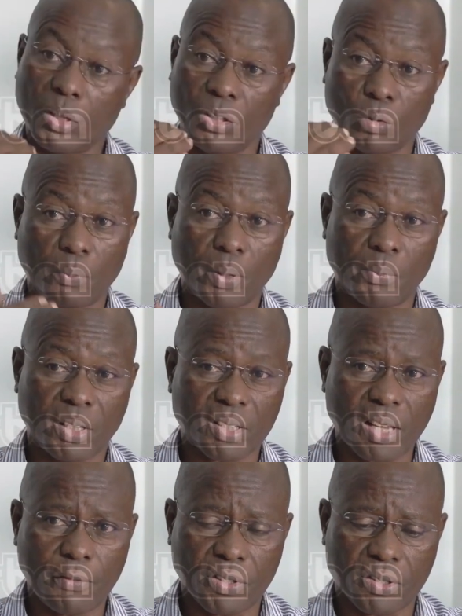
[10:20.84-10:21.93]
go into public
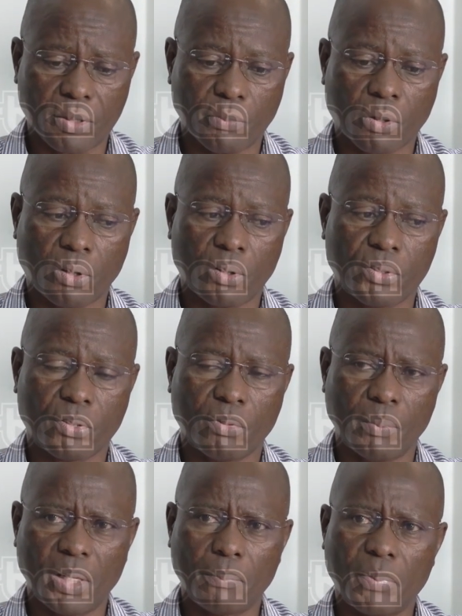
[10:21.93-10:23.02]
service, because
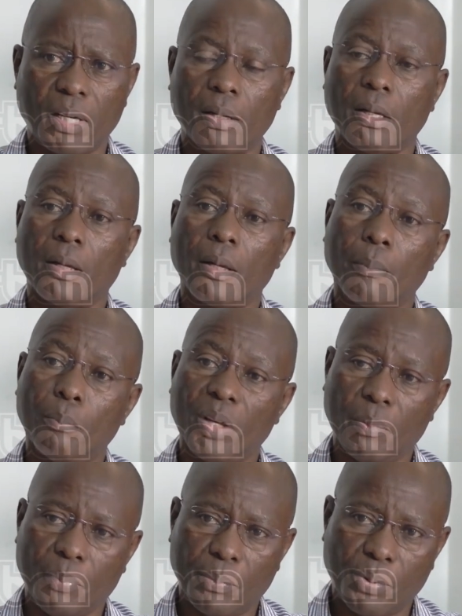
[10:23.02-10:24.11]
remember,
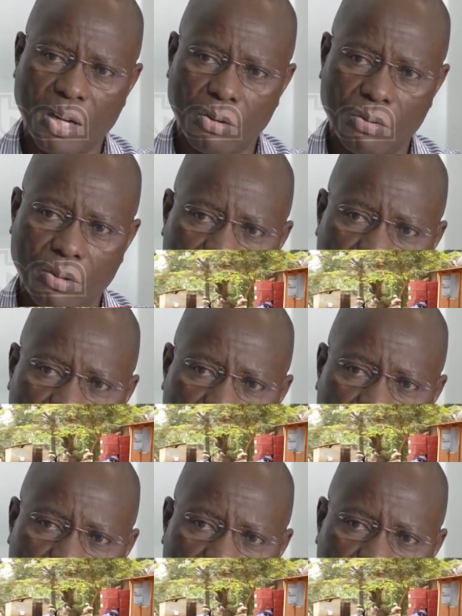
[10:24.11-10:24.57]
many people had,